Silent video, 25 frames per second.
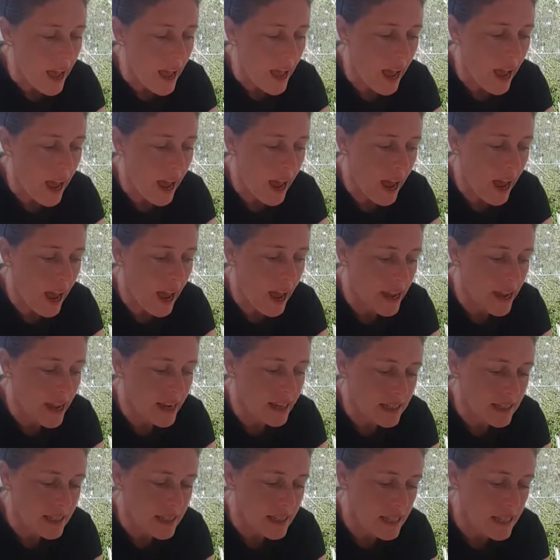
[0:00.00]

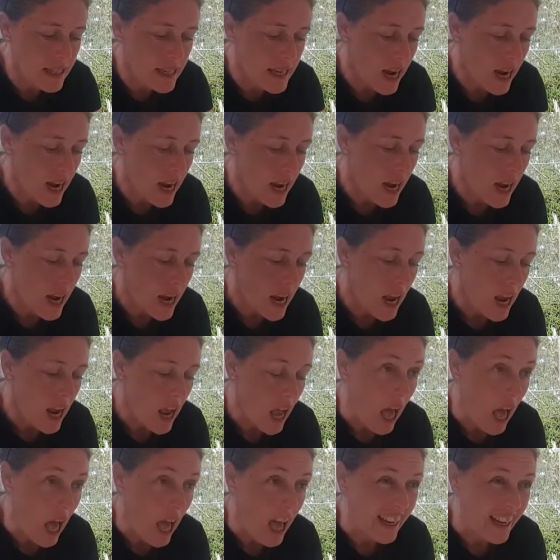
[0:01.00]
And
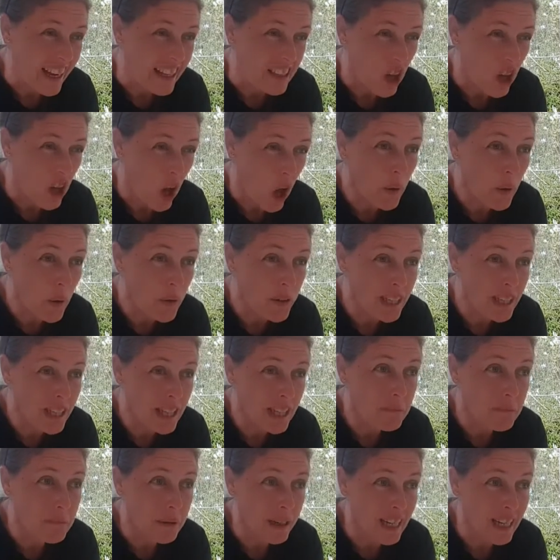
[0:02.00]
it's
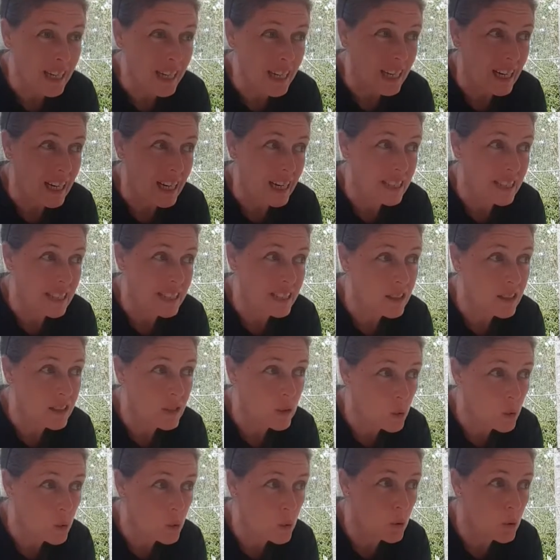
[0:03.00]
only been
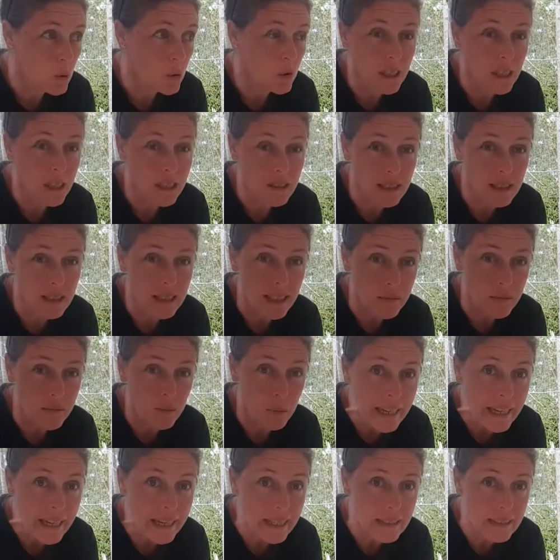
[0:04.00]
6 or 7
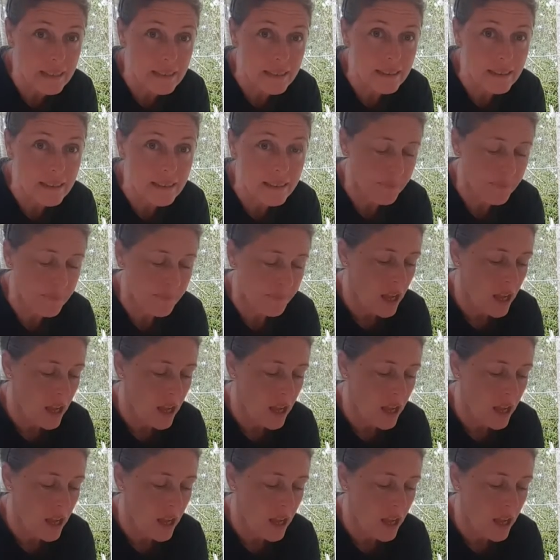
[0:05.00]
weeks.